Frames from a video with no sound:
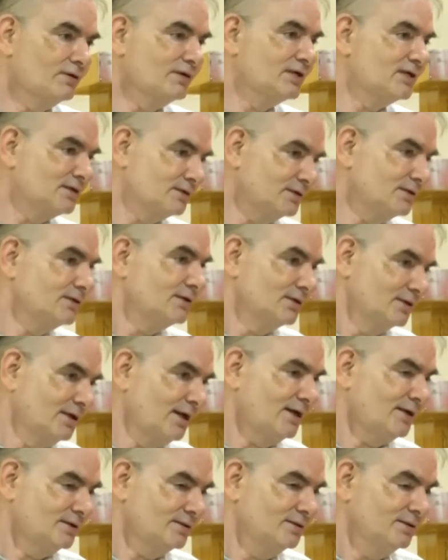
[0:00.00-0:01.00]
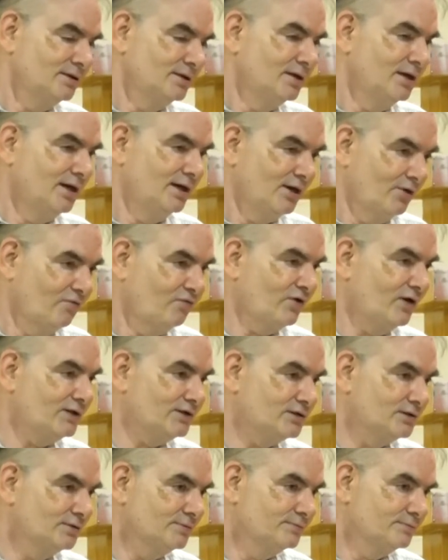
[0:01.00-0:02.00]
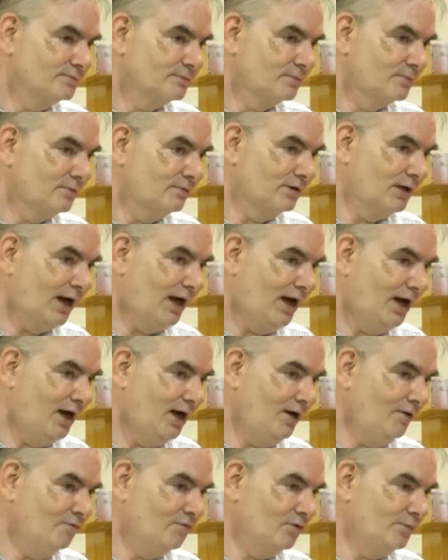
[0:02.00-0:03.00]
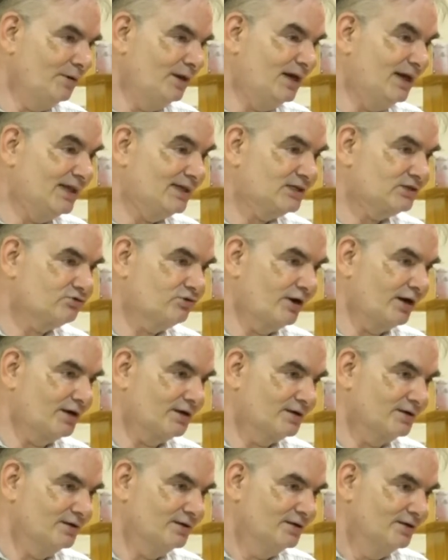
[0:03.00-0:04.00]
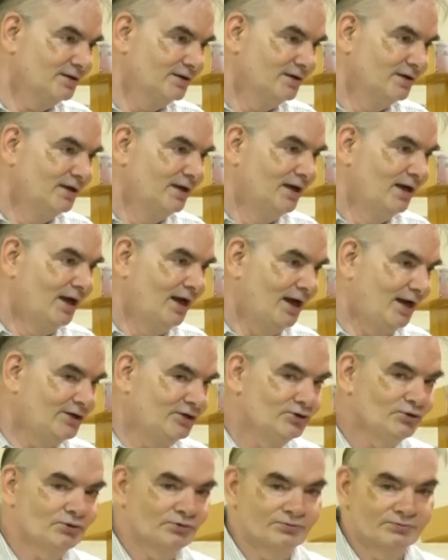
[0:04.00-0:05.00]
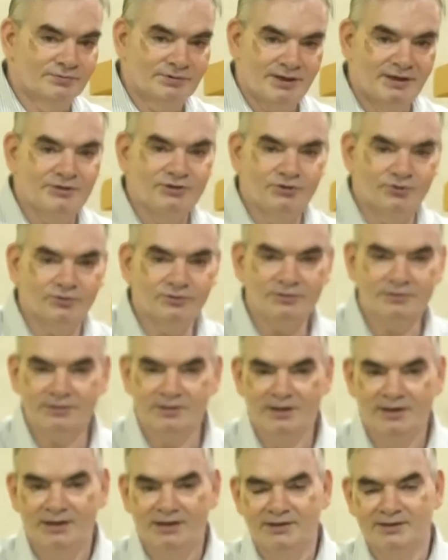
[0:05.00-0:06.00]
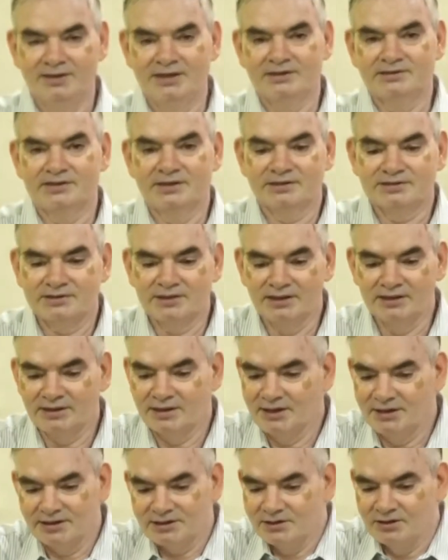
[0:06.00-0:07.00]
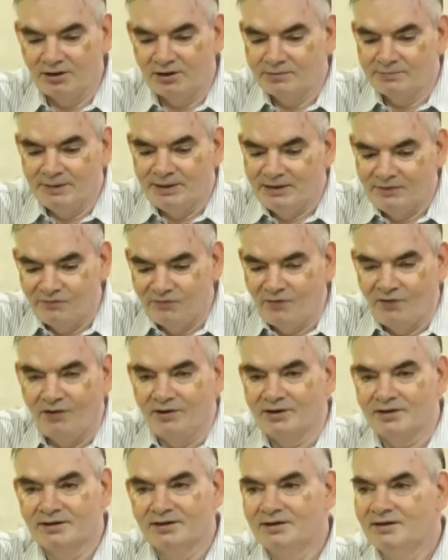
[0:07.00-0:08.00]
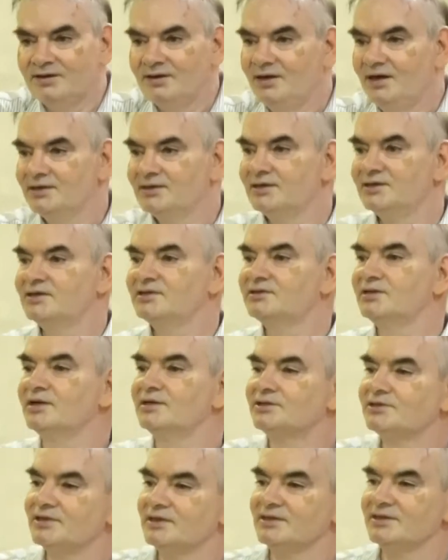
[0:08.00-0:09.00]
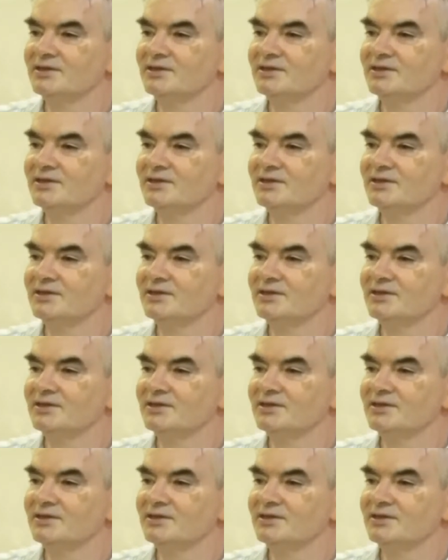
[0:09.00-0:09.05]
But out of that difference, we have to be distinct. And you know, this distinct is not by default. It's a